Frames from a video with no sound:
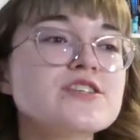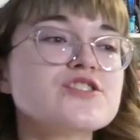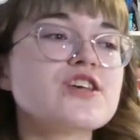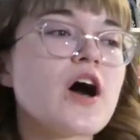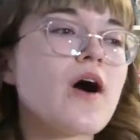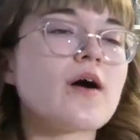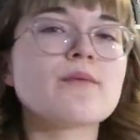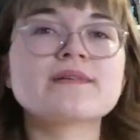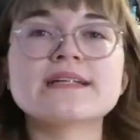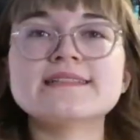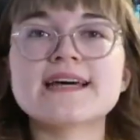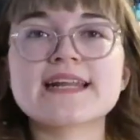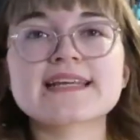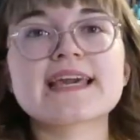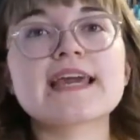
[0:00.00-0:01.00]
So I want
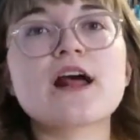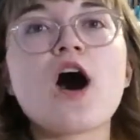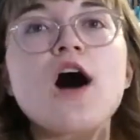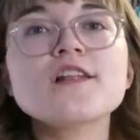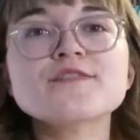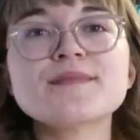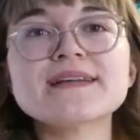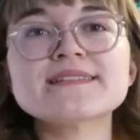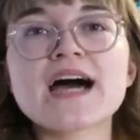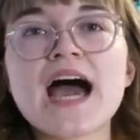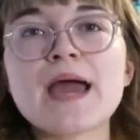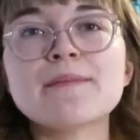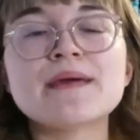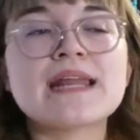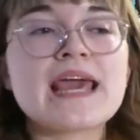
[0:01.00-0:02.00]
to dedicate all of my
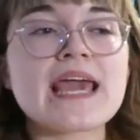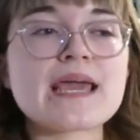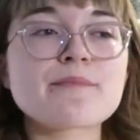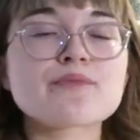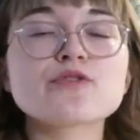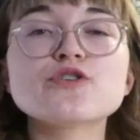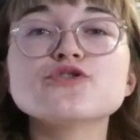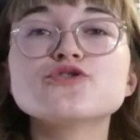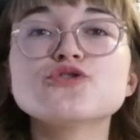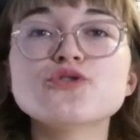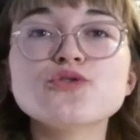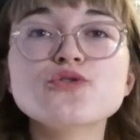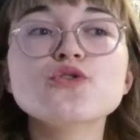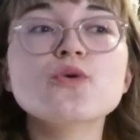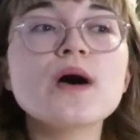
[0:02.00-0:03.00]
time in April
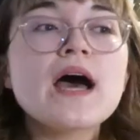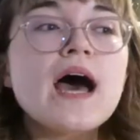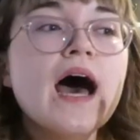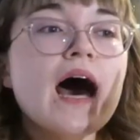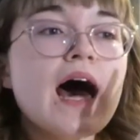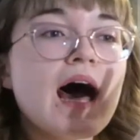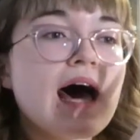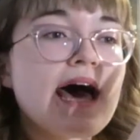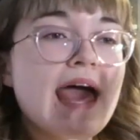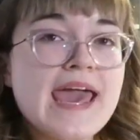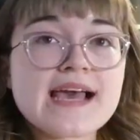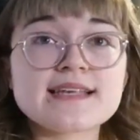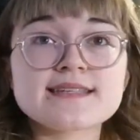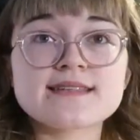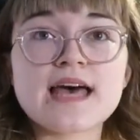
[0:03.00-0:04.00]
to
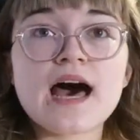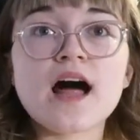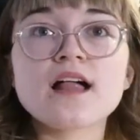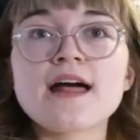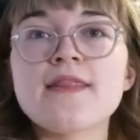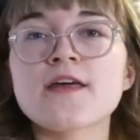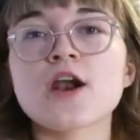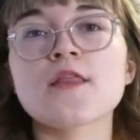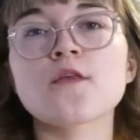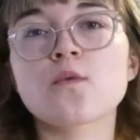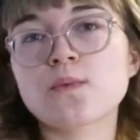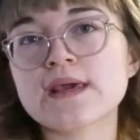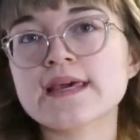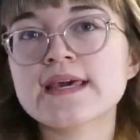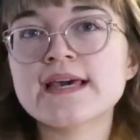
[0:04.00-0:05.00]
ASL. And then on the
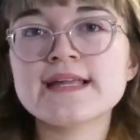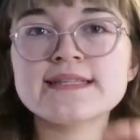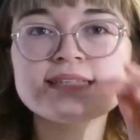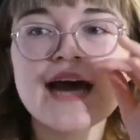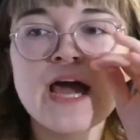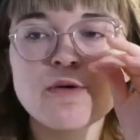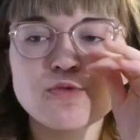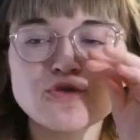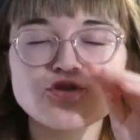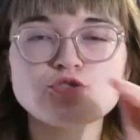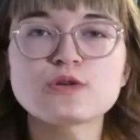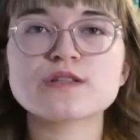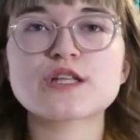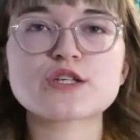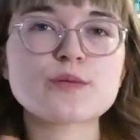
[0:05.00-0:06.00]
weekends, I will
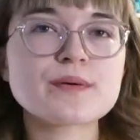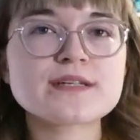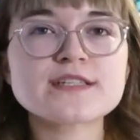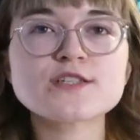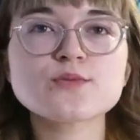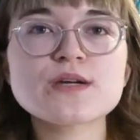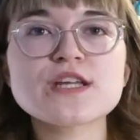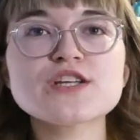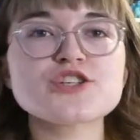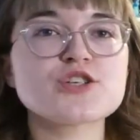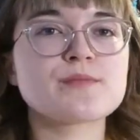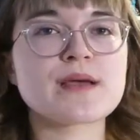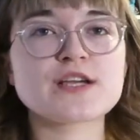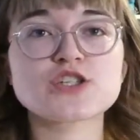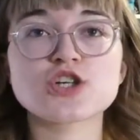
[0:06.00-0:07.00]
do a little bit of Swedish
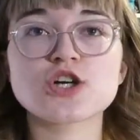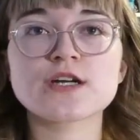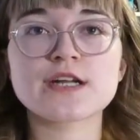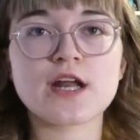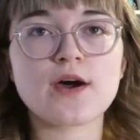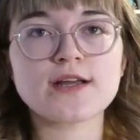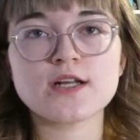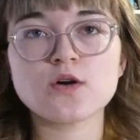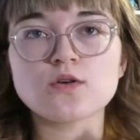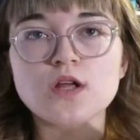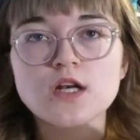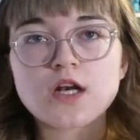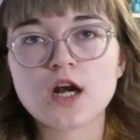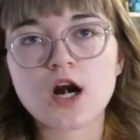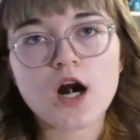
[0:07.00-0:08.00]
to make sure, you know, I don't
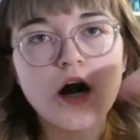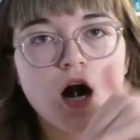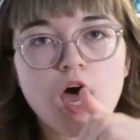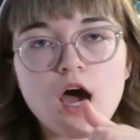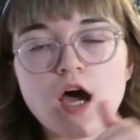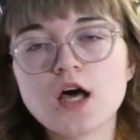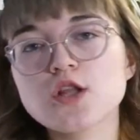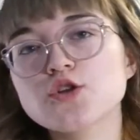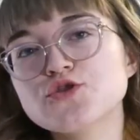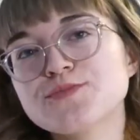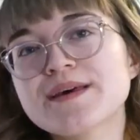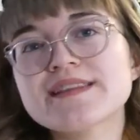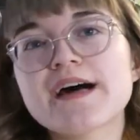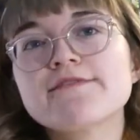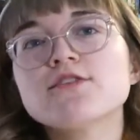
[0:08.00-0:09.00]
lose
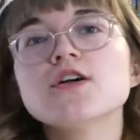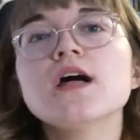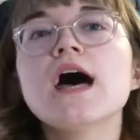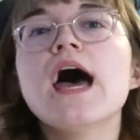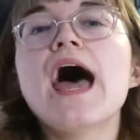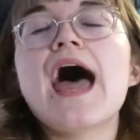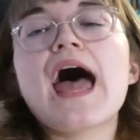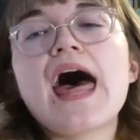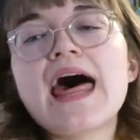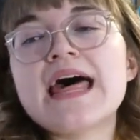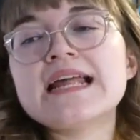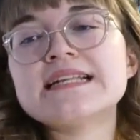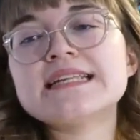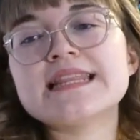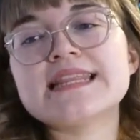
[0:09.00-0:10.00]
my level.
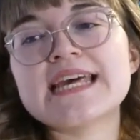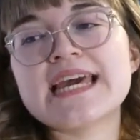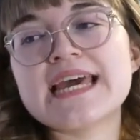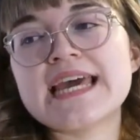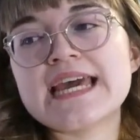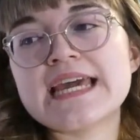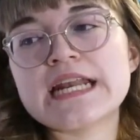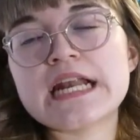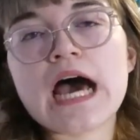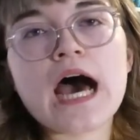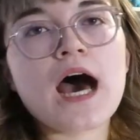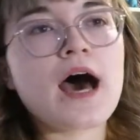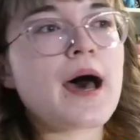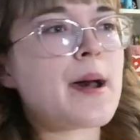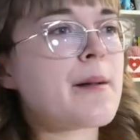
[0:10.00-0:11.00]
And
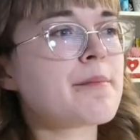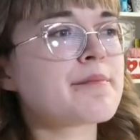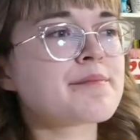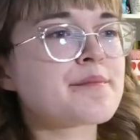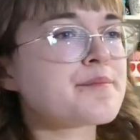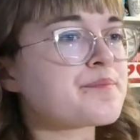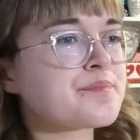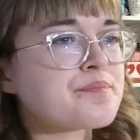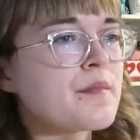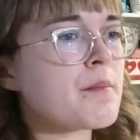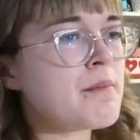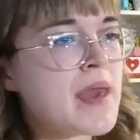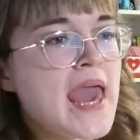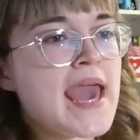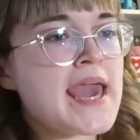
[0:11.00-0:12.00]
then
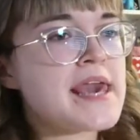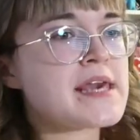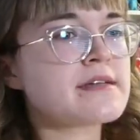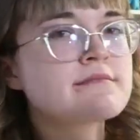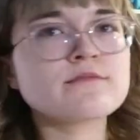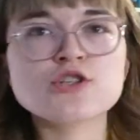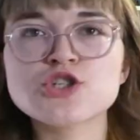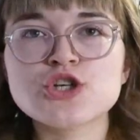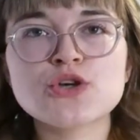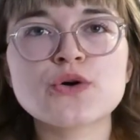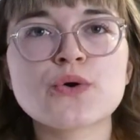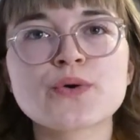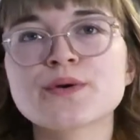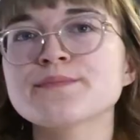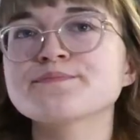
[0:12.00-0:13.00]
May,
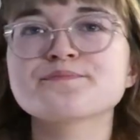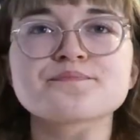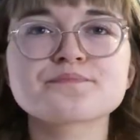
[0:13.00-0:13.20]
June,